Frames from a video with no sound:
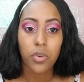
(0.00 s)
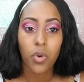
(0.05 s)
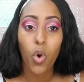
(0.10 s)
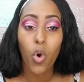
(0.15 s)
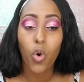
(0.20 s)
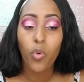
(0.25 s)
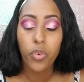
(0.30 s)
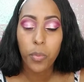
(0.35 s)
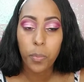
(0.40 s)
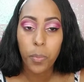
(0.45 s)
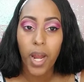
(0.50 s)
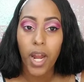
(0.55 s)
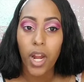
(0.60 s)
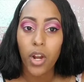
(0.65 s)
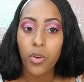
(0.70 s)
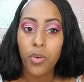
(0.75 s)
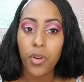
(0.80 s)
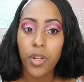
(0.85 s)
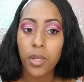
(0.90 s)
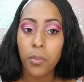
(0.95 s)

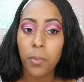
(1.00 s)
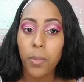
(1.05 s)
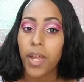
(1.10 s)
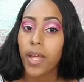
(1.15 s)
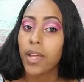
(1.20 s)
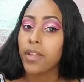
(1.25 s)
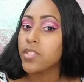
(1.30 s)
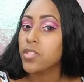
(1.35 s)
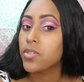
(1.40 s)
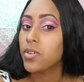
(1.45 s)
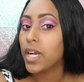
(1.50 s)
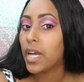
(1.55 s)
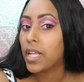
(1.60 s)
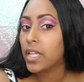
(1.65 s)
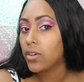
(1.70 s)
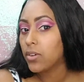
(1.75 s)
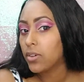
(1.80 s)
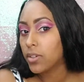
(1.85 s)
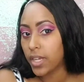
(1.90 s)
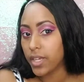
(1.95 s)
overpowering, but I still got a
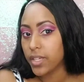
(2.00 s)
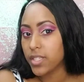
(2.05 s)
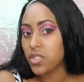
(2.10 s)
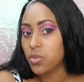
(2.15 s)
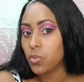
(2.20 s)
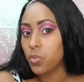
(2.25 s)
little nice